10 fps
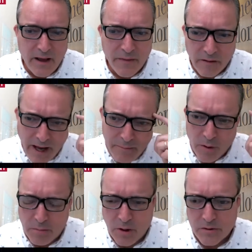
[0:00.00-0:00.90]
and the light
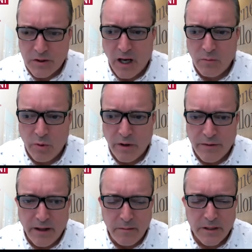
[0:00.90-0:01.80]
bulb goes on
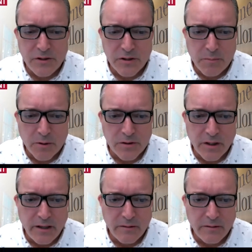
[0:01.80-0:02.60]
with an admissions person.